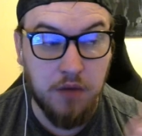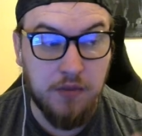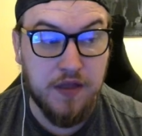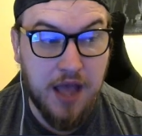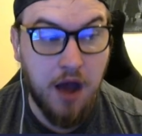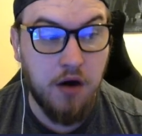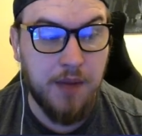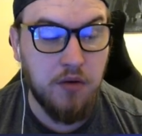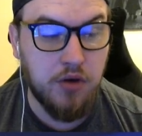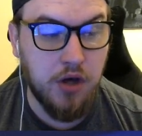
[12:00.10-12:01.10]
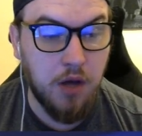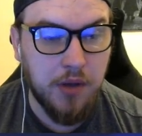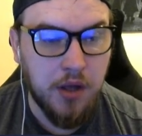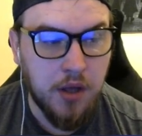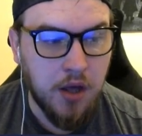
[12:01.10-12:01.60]
than the Carabao
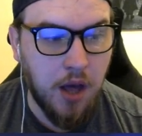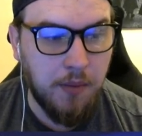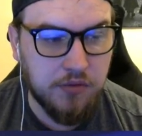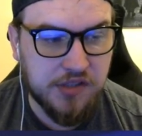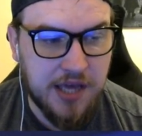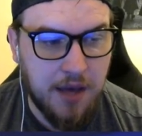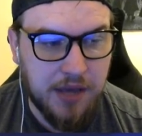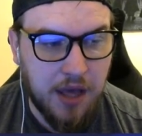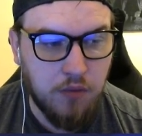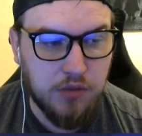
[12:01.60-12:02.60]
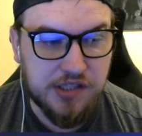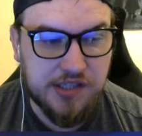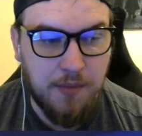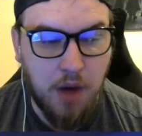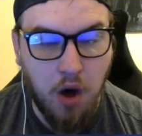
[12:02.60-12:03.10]
Cup. But we'll see how we get on with the
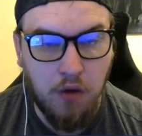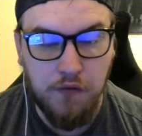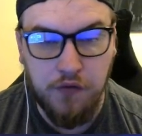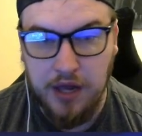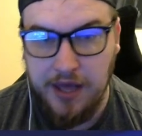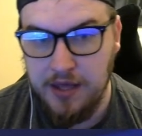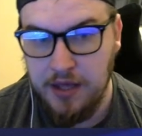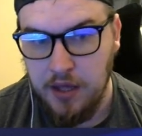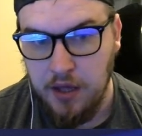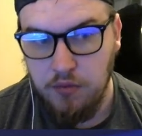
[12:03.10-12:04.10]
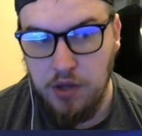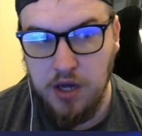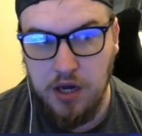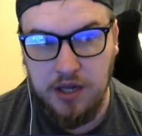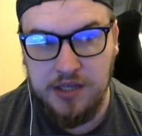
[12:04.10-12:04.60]
sim. Hopefully, we
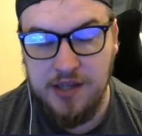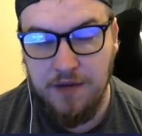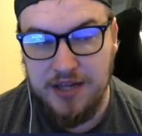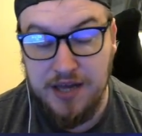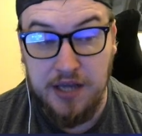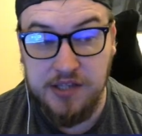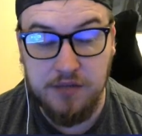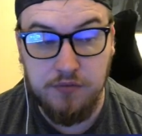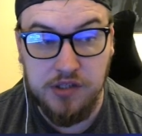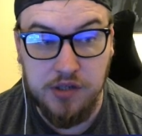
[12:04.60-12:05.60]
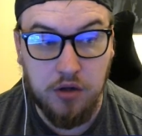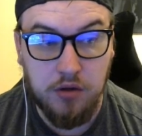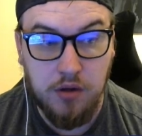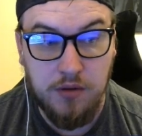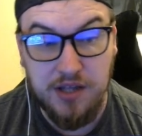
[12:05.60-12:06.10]
can at least have a decent
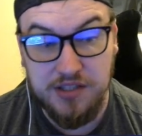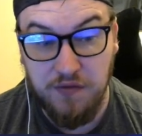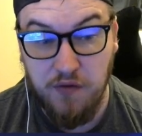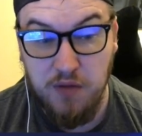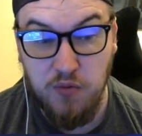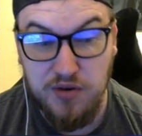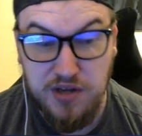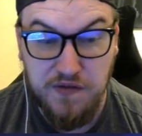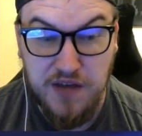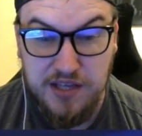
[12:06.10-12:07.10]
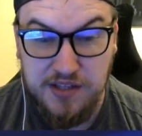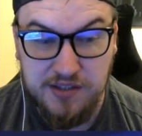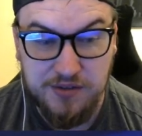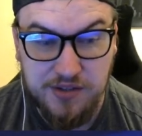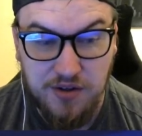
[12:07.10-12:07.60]
result. It's 3-1 defeat,
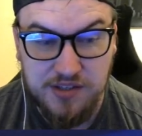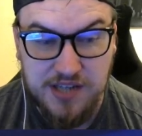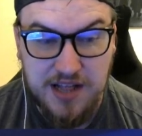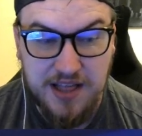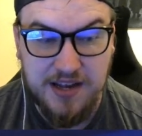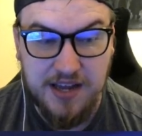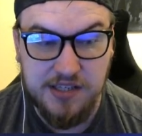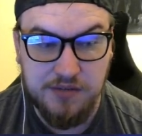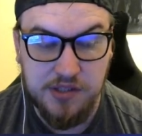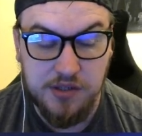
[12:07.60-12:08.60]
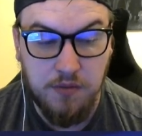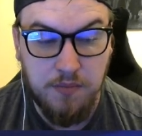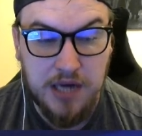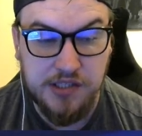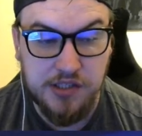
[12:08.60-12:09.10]
so it's not exactly a decent result.
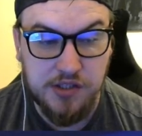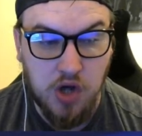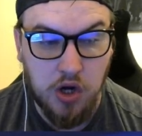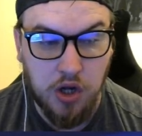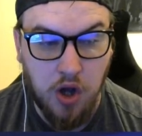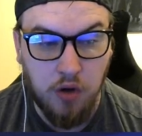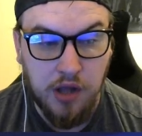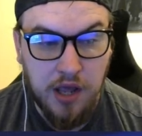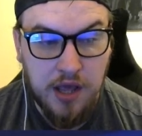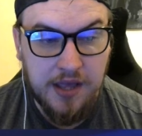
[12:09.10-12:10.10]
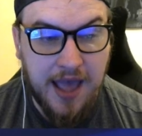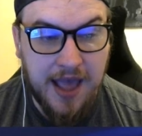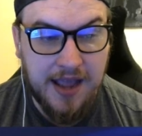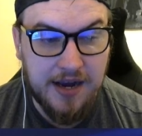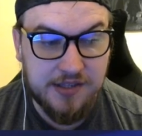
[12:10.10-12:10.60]
Maddison scored a goal.
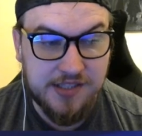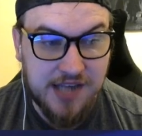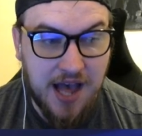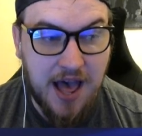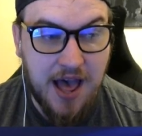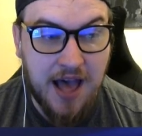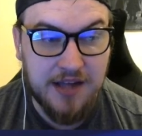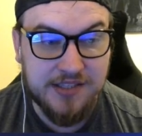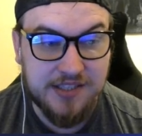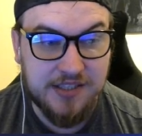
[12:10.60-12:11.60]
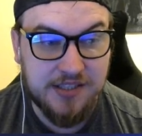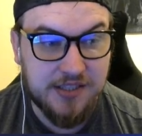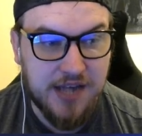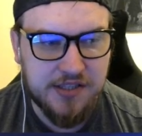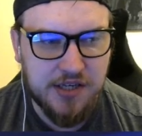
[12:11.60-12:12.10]
Kane, Sarr,
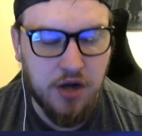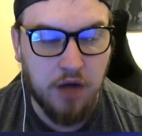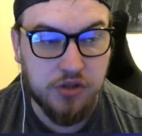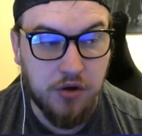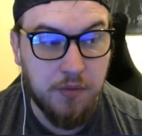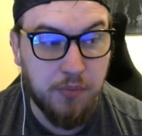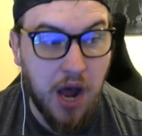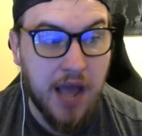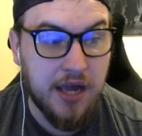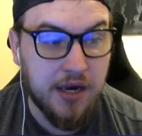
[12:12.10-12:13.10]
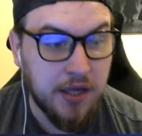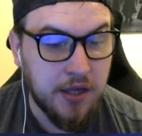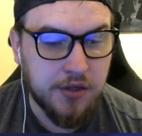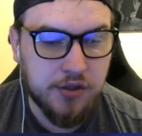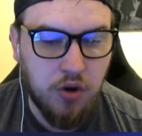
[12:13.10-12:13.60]
and Brian
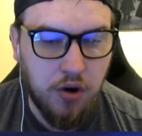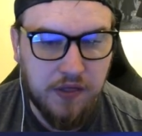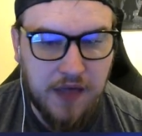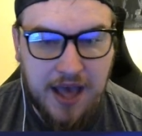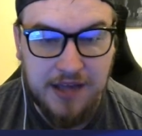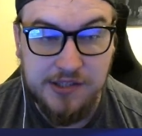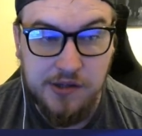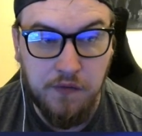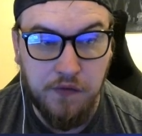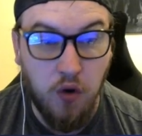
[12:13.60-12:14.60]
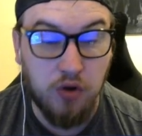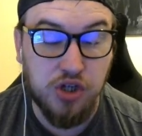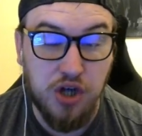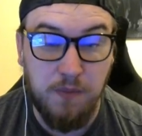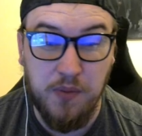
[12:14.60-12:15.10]
scoring theirs.
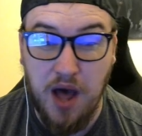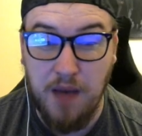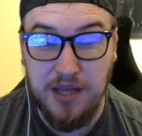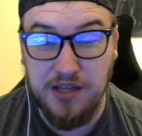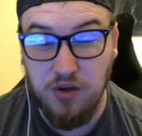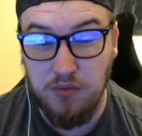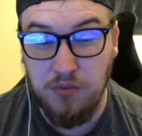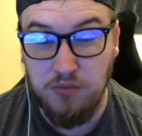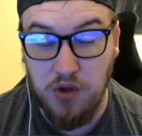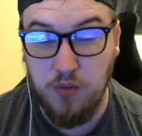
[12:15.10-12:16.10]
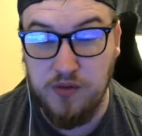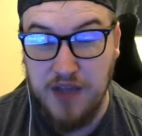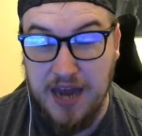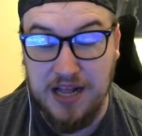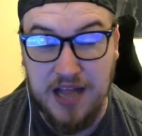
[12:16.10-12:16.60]
Unfortunate, but I mean, Tottenham do
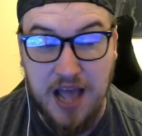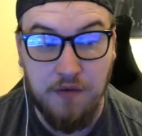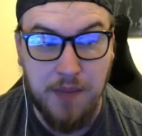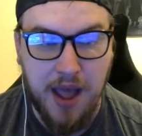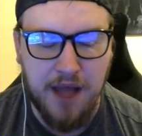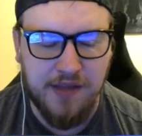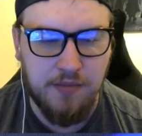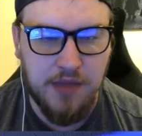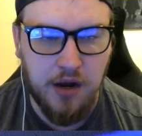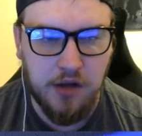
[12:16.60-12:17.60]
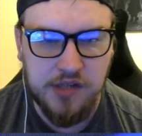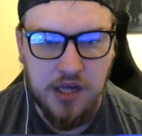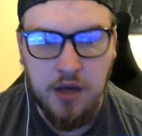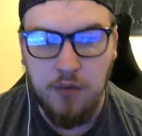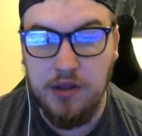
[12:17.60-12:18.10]
technically have a better team than us.
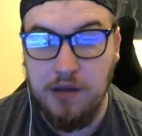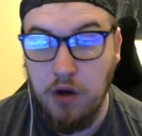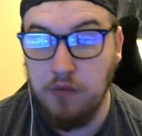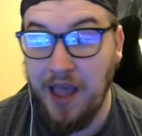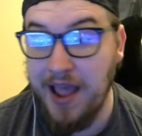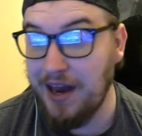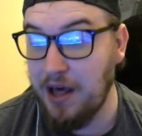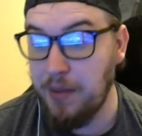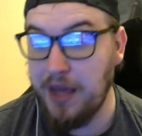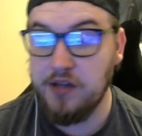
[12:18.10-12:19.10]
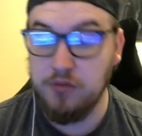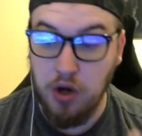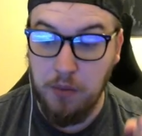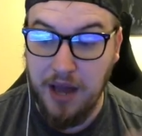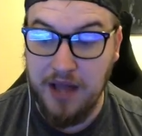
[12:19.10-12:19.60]
We did rotate a little bit because we're
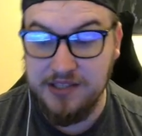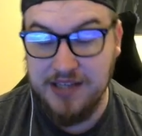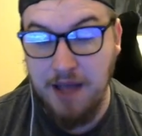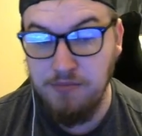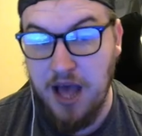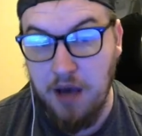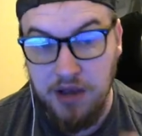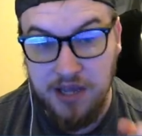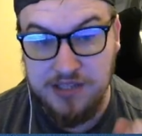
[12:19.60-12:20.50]
going to play this game now against